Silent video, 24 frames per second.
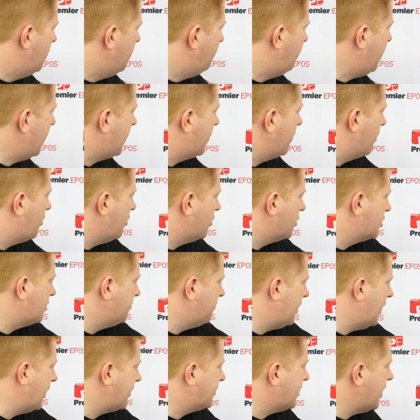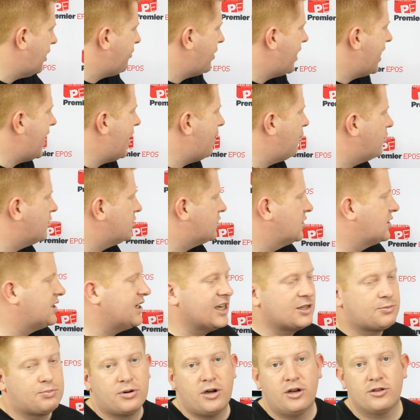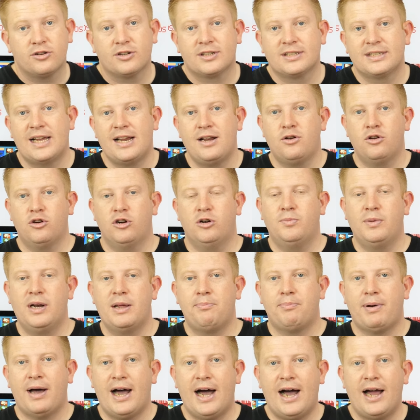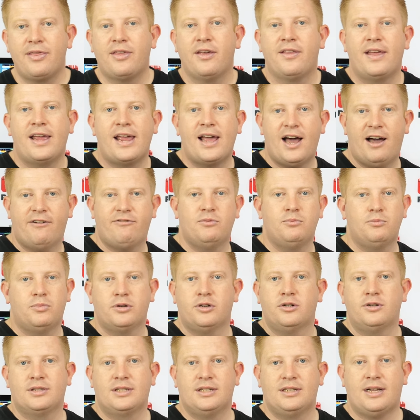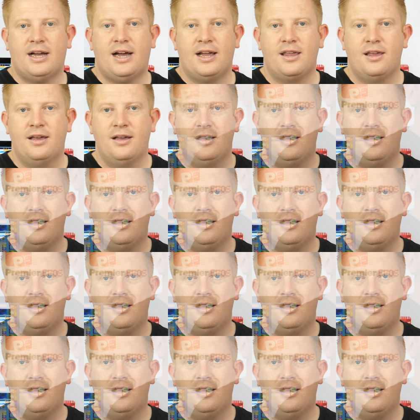pick a customer like so, it will suggest products they normally buy that they haven't bought today.